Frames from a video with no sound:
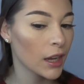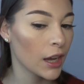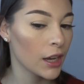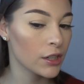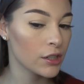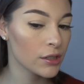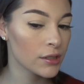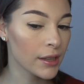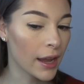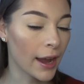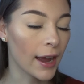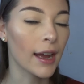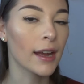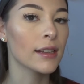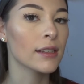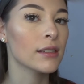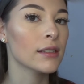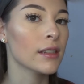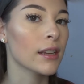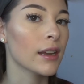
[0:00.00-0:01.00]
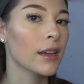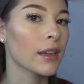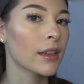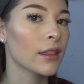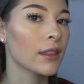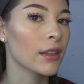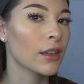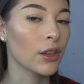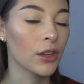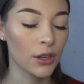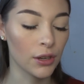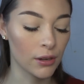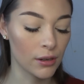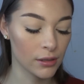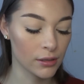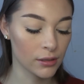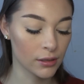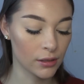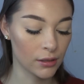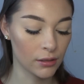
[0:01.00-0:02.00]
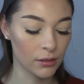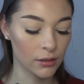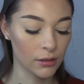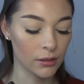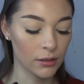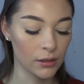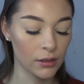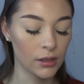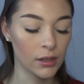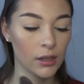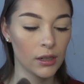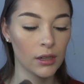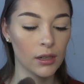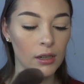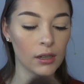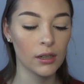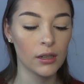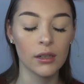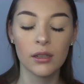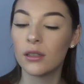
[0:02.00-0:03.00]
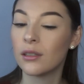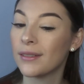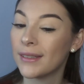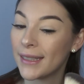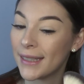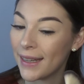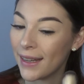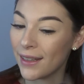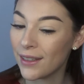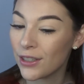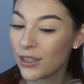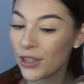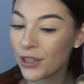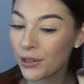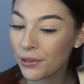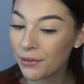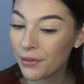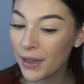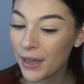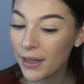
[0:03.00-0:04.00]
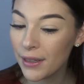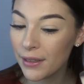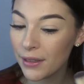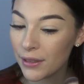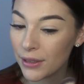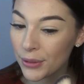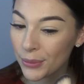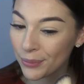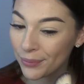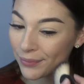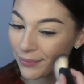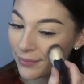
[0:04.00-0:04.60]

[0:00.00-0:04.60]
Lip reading: It just adds like the cutest little tint to your face.